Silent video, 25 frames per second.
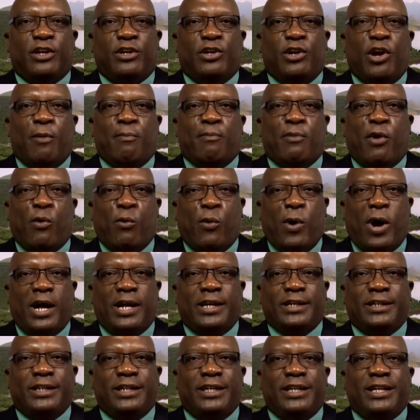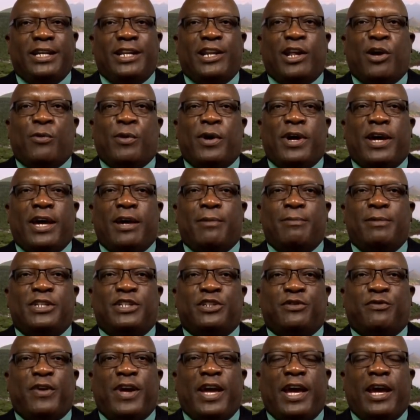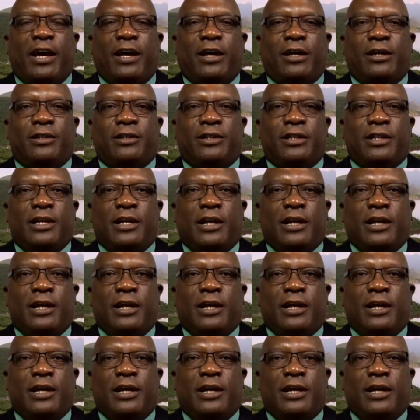number one in our hemisphere